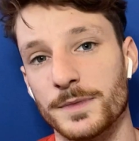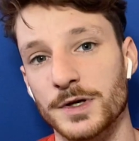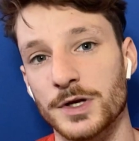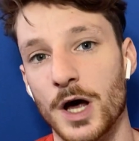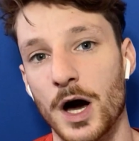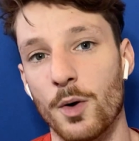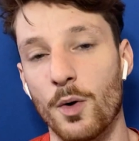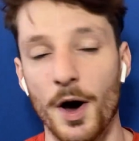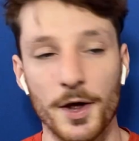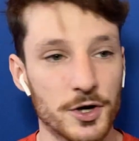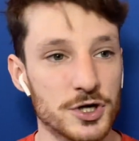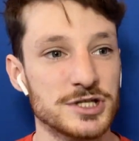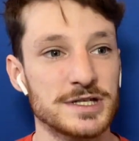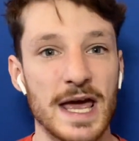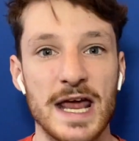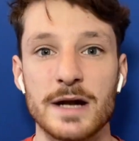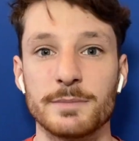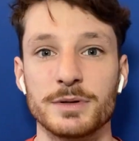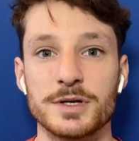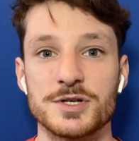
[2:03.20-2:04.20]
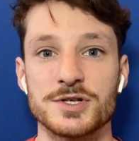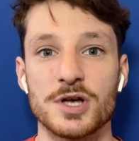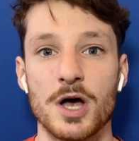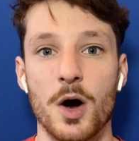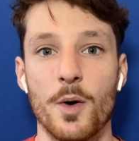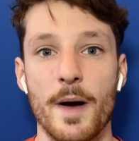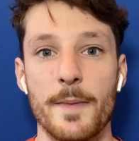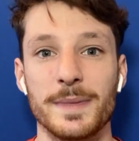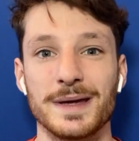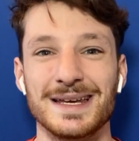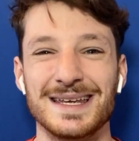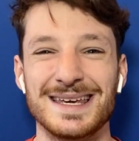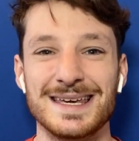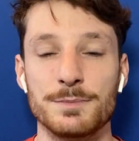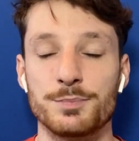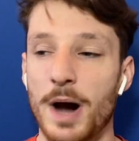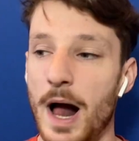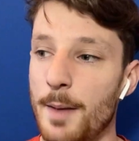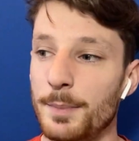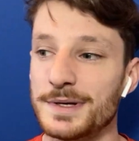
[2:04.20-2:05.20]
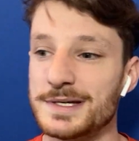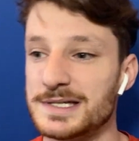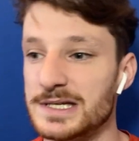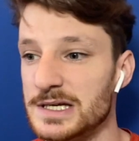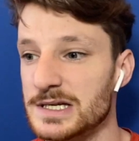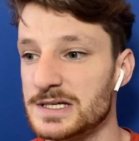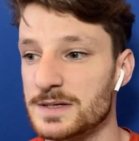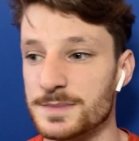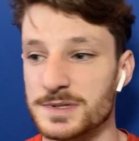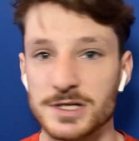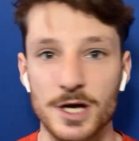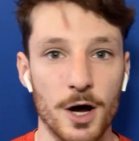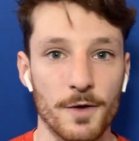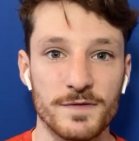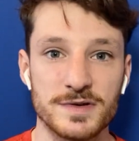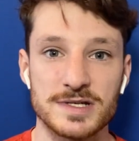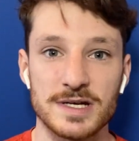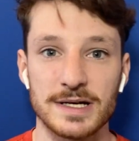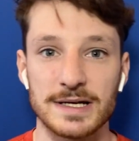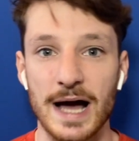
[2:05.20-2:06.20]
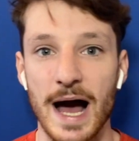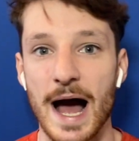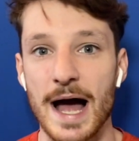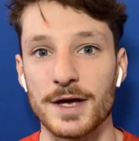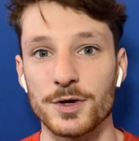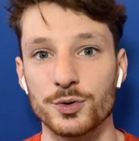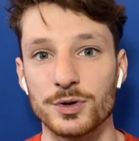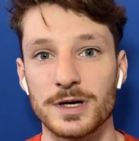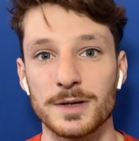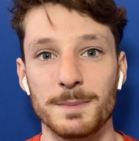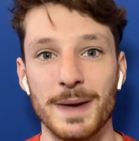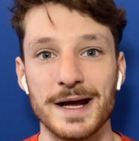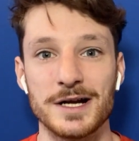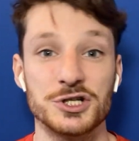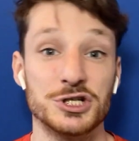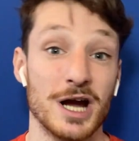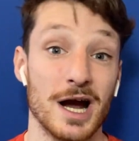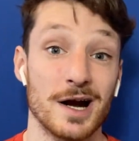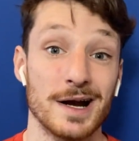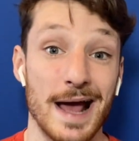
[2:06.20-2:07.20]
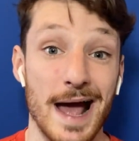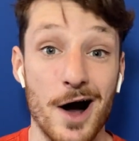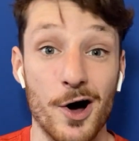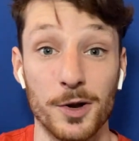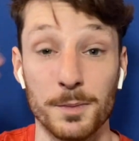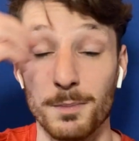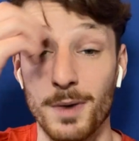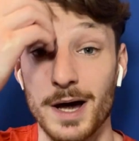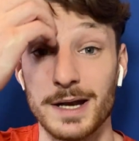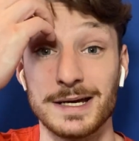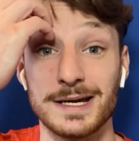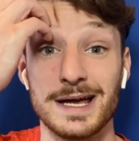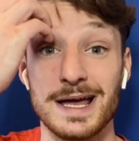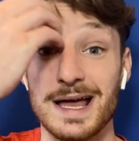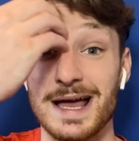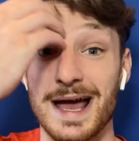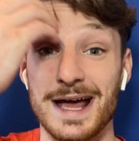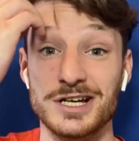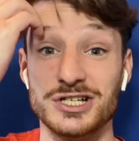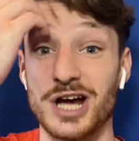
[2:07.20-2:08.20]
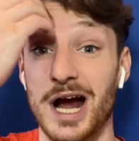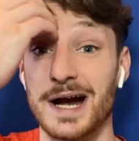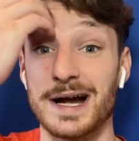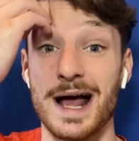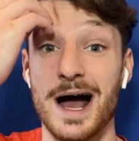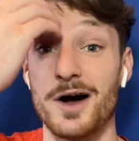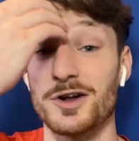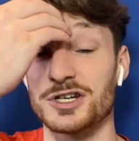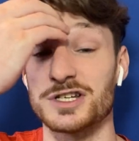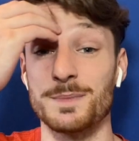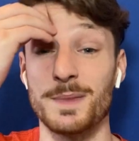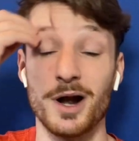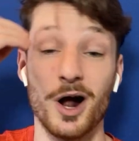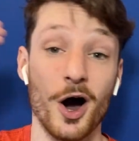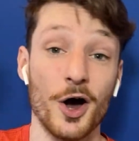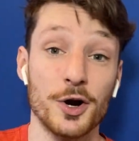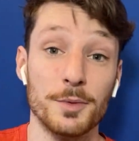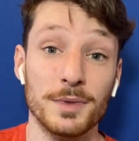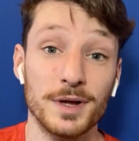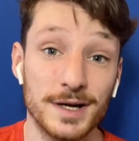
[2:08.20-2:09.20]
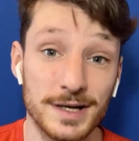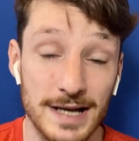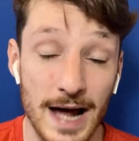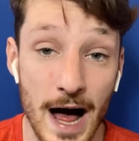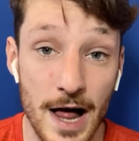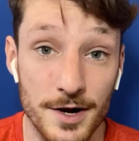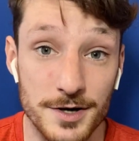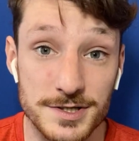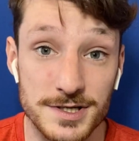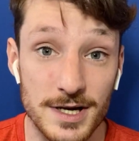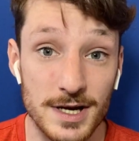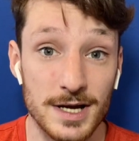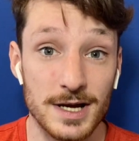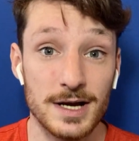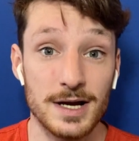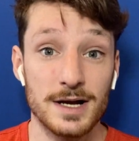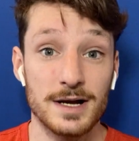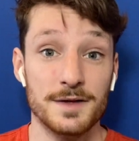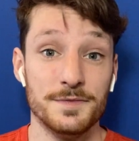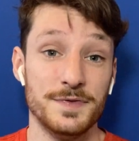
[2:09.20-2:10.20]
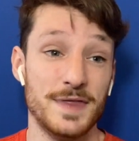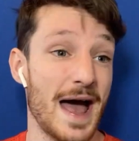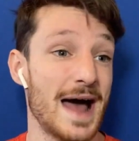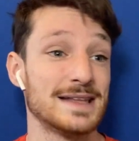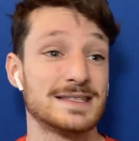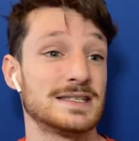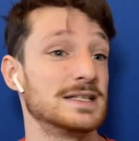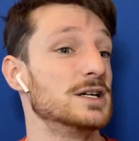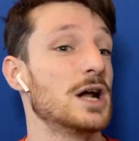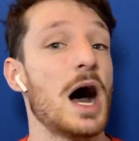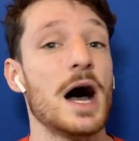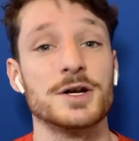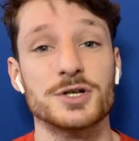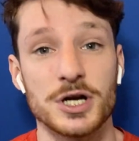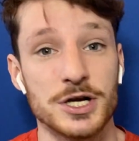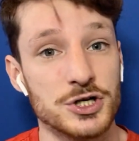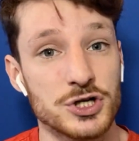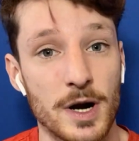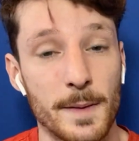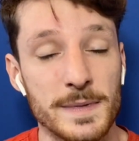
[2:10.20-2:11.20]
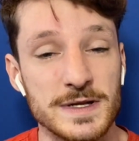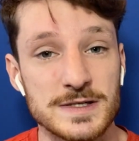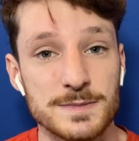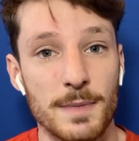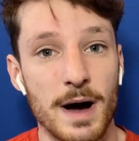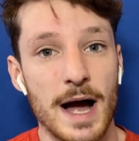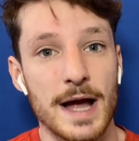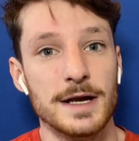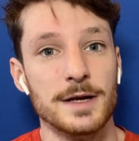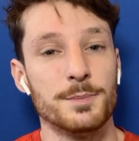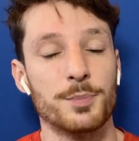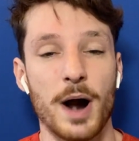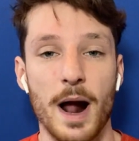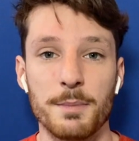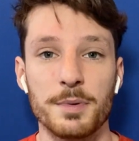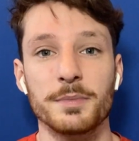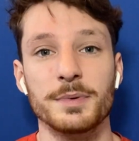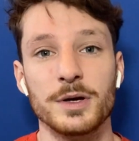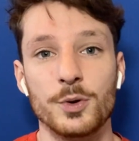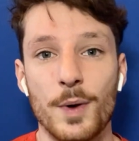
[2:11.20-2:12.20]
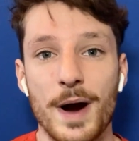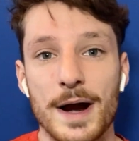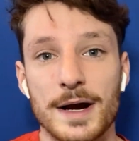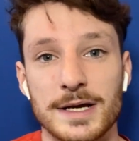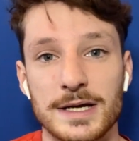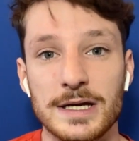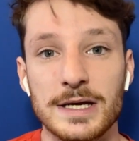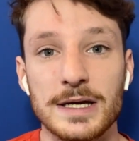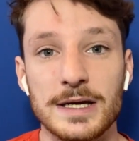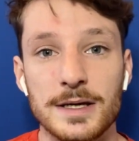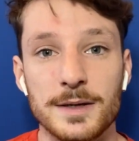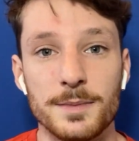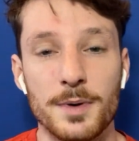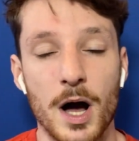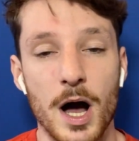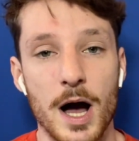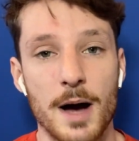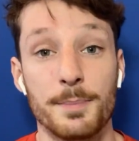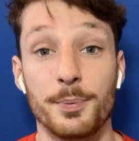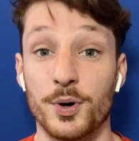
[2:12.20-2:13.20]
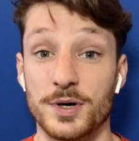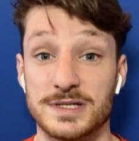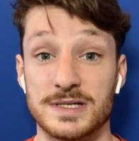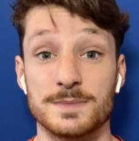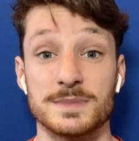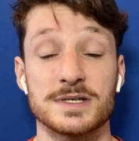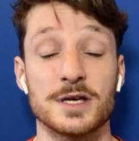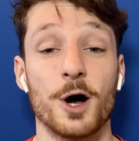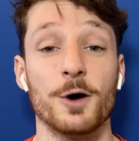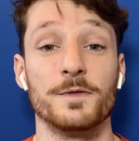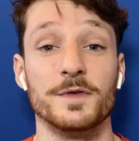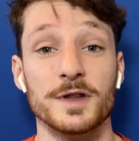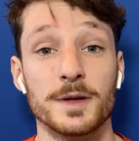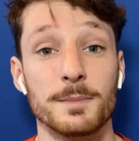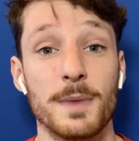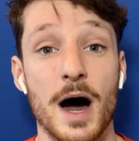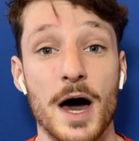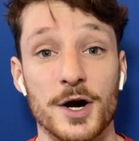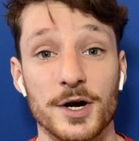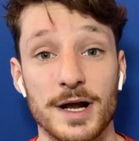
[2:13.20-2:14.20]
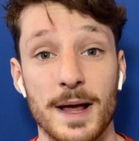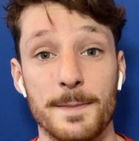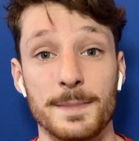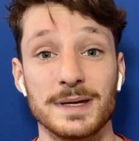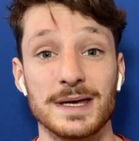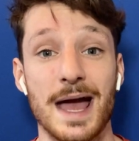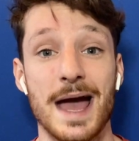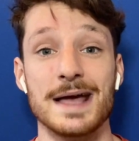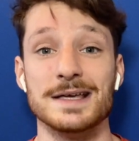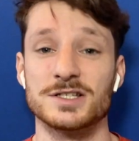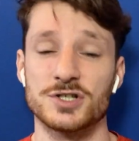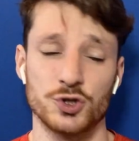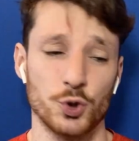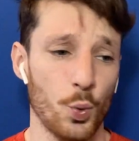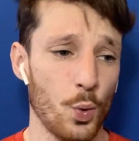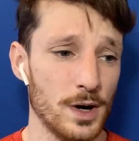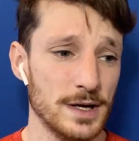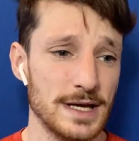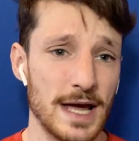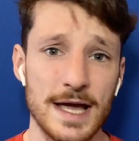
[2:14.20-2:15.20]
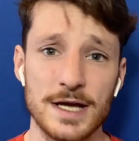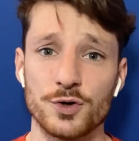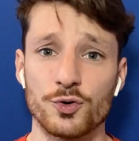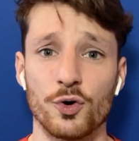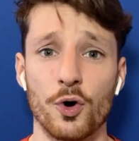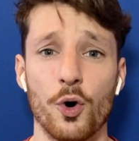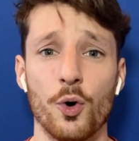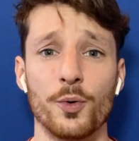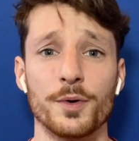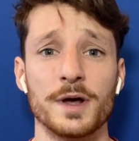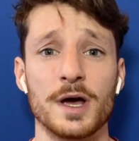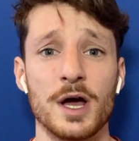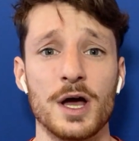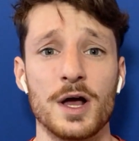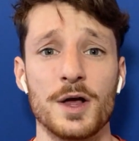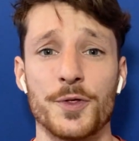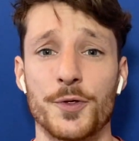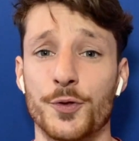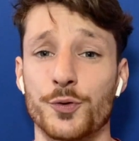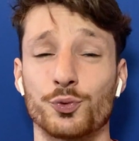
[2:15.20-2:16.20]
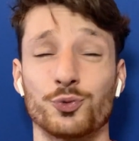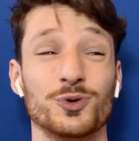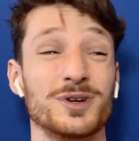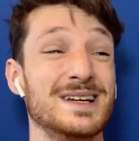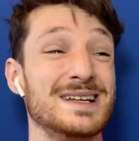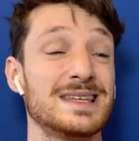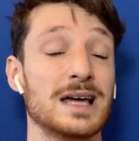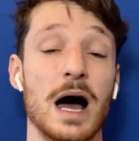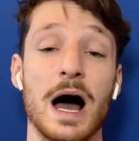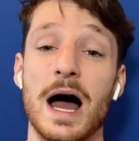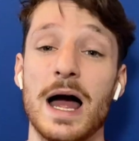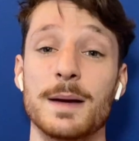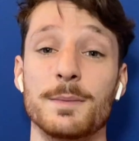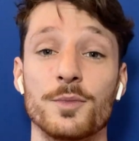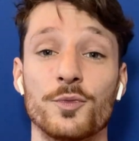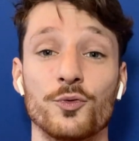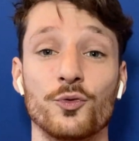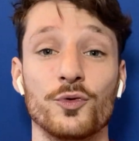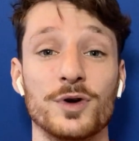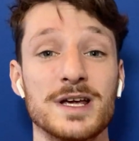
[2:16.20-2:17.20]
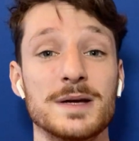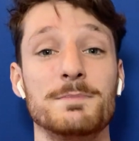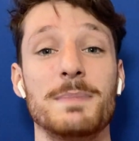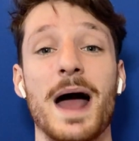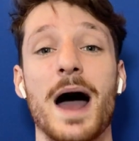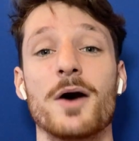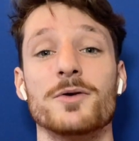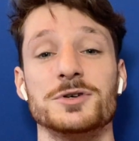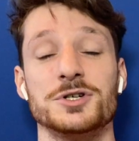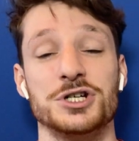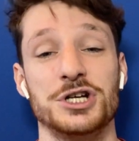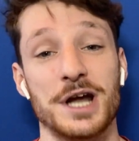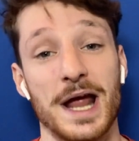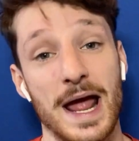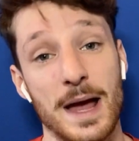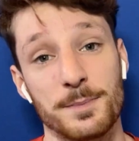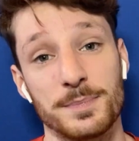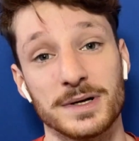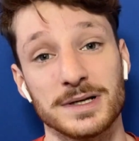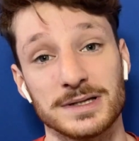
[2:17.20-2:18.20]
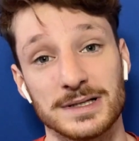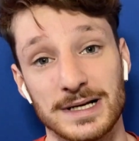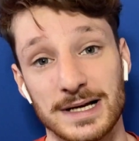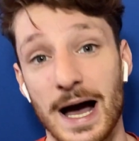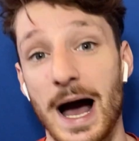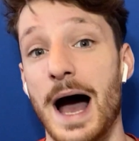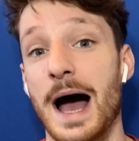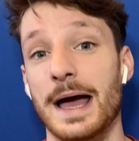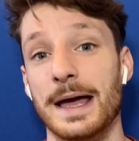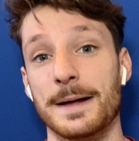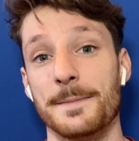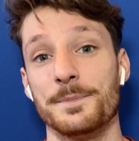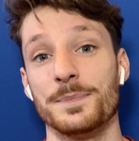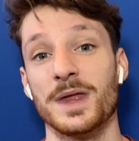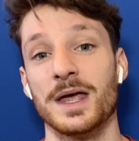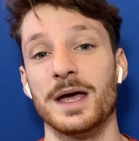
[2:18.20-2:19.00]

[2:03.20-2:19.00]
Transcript: You know, understandably so. I mean, he probably sees himself as a guy who can make Jared Allen money. And Jared Allen just made $100 million. That's in Andre Drummond's mind probably where he puts himself in the modern NBA. He's a 28-year-old, 3-time rebound champ guy.